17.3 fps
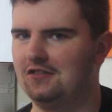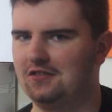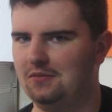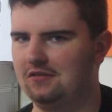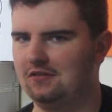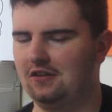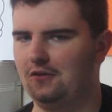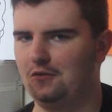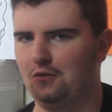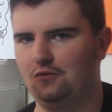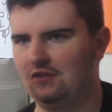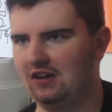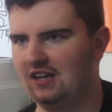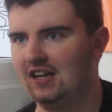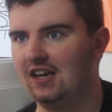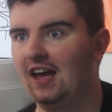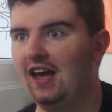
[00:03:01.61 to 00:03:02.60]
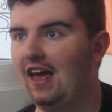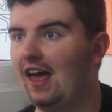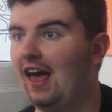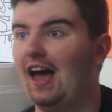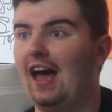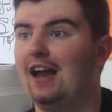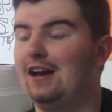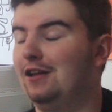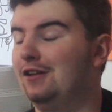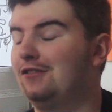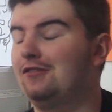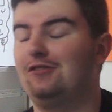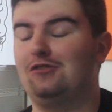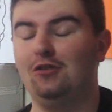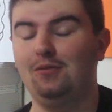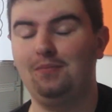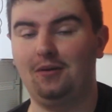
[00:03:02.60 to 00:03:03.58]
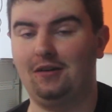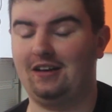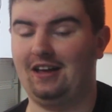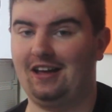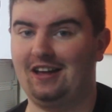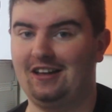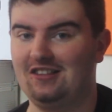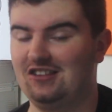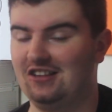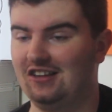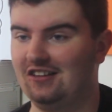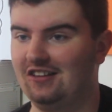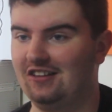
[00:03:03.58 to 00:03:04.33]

instruments in their own right, and it's super catchy.